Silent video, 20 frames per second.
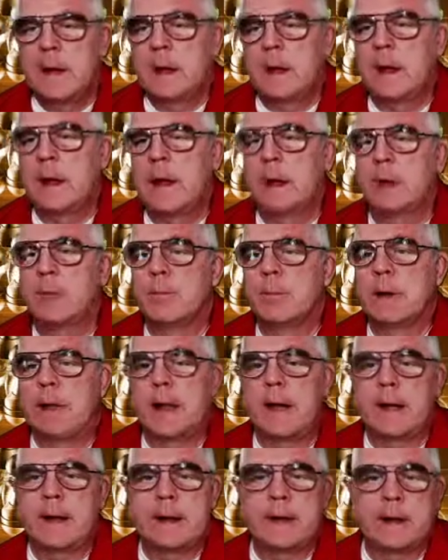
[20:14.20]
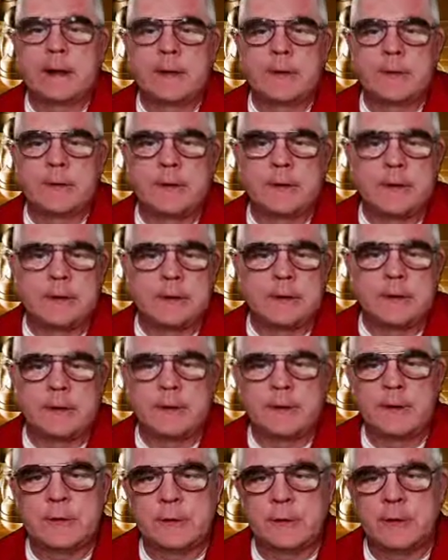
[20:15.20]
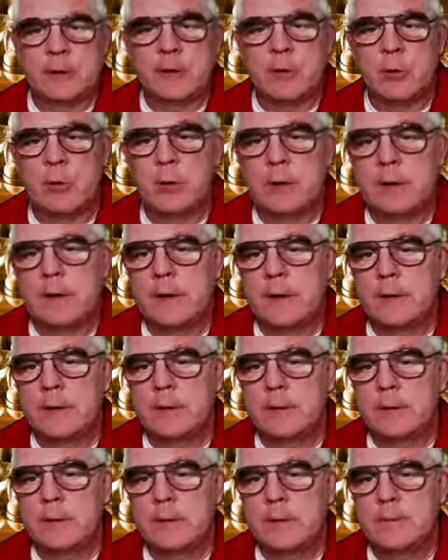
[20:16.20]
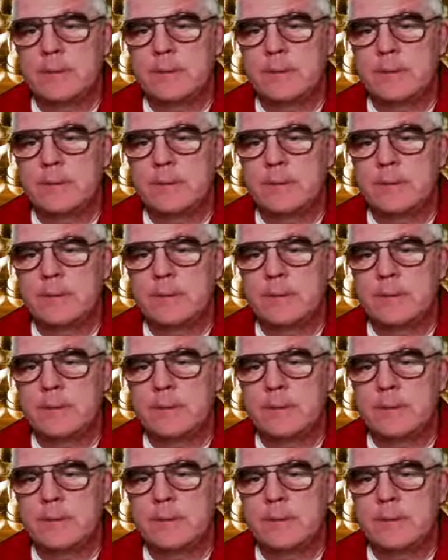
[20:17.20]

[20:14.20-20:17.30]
And black has at least equalized.